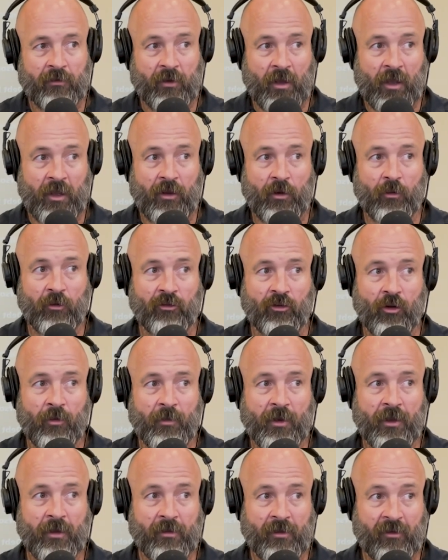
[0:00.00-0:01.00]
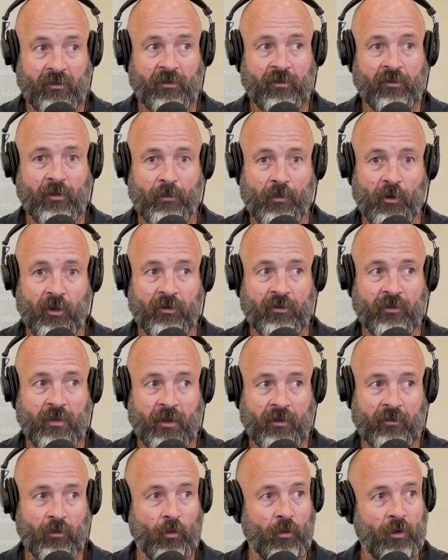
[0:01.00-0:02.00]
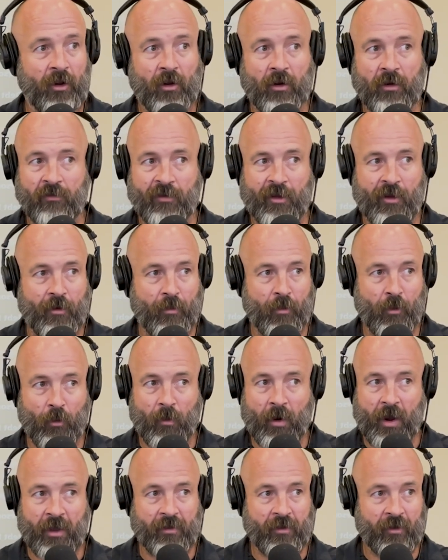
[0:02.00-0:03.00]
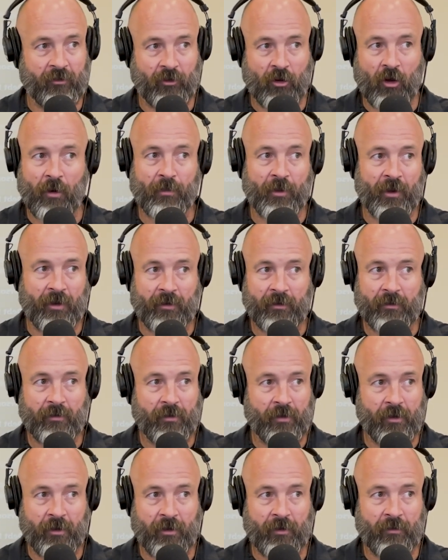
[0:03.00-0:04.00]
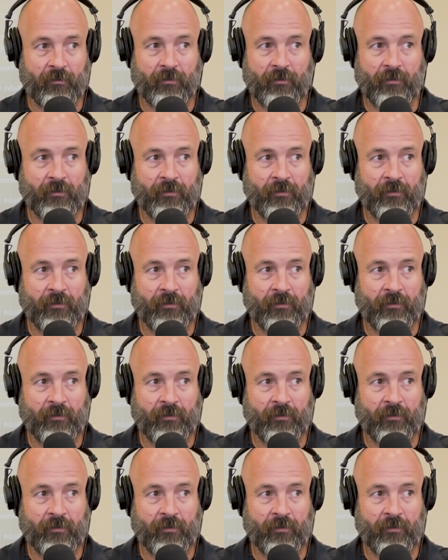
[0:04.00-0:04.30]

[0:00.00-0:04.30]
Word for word: So are you assuming this is the person that's already on a variable rate that's copying the